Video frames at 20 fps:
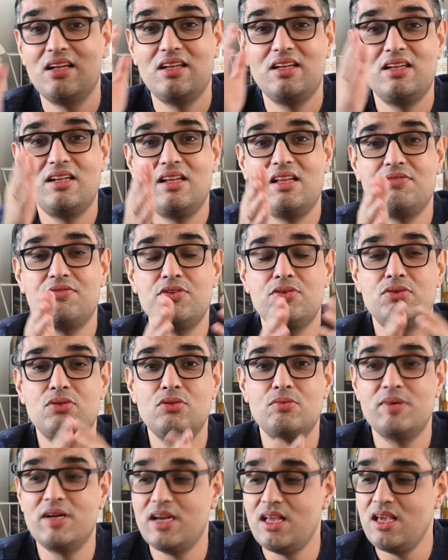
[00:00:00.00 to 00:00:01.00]
I love you
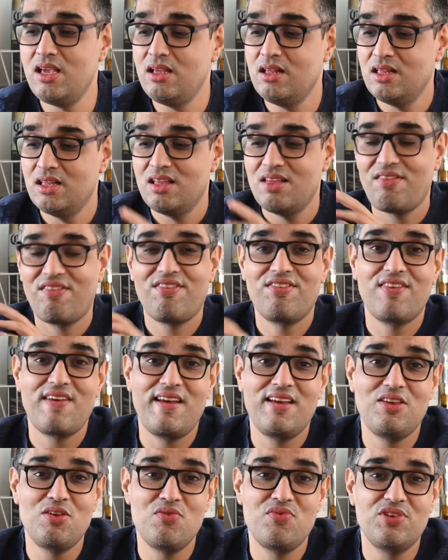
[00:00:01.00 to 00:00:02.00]
too, buddy.
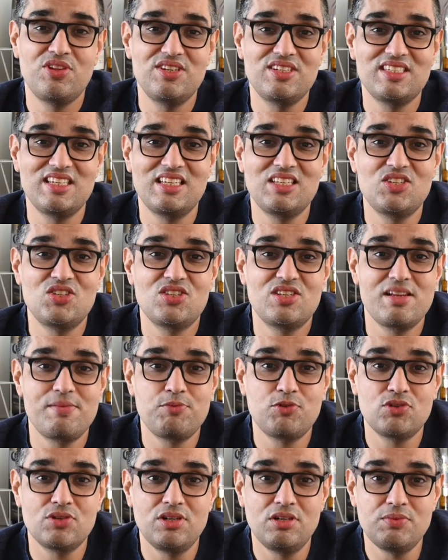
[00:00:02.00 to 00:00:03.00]
Thank you for this
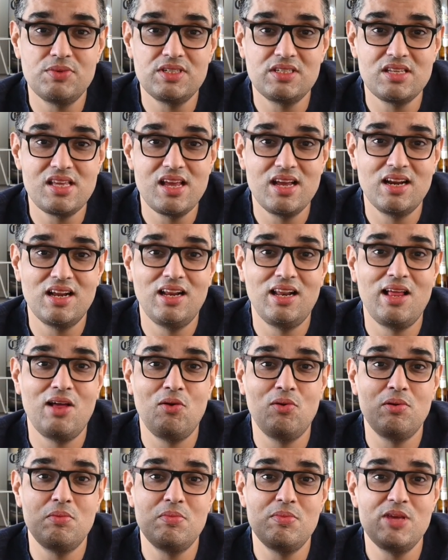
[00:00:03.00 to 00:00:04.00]
exceptional whiskey and
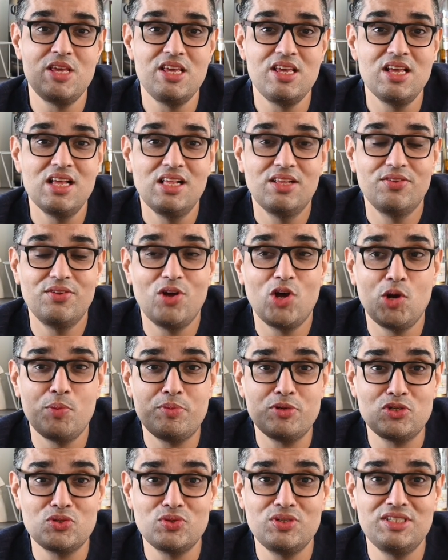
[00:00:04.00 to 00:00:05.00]
allowing me the
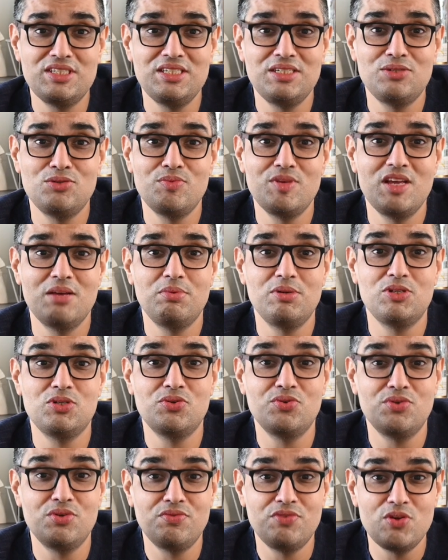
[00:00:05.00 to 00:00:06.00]
opportunity to be able
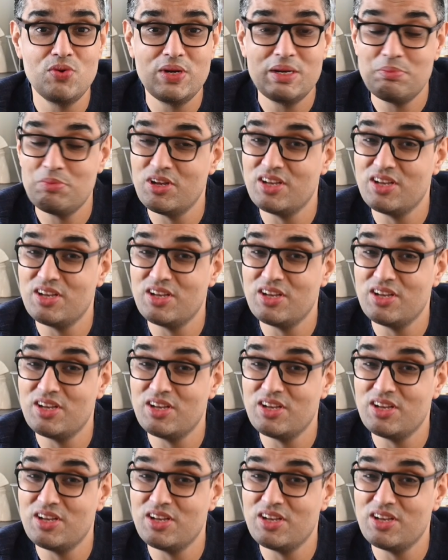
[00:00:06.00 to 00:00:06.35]
to review it,